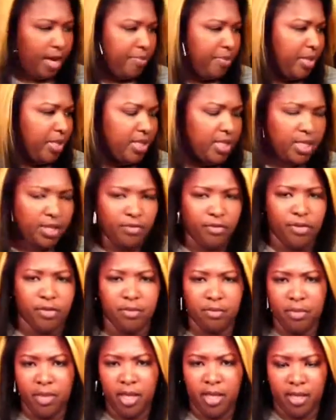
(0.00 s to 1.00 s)
I picked up
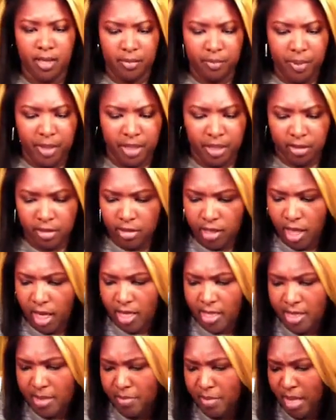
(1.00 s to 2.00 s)
from Pinnacle
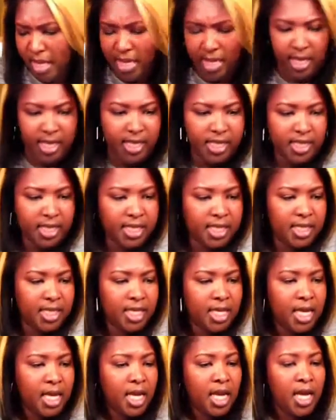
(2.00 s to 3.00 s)
Cosmetics.
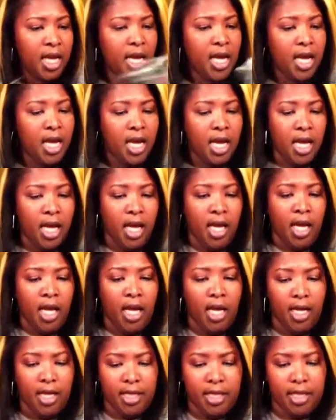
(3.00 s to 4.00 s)

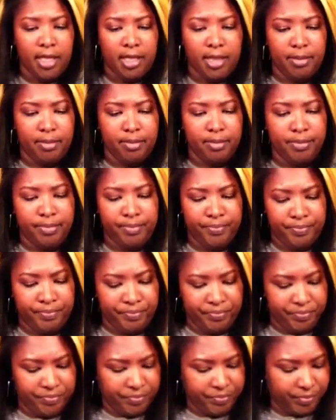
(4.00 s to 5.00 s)

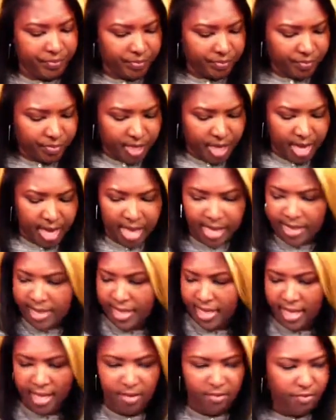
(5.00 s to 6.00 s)
I
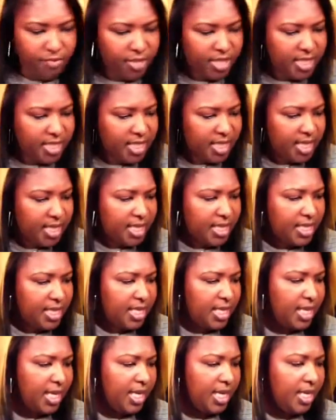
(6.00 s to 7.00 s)
then visited
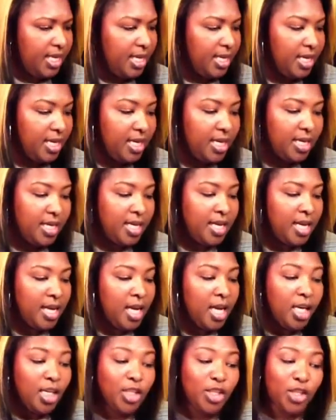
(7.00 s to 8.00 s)
the
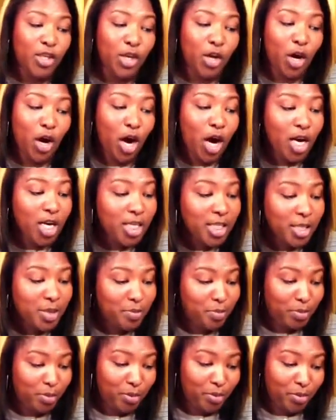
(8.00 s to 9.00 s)

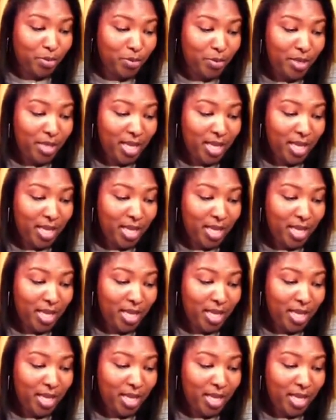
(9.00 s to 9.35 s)
NARS booth,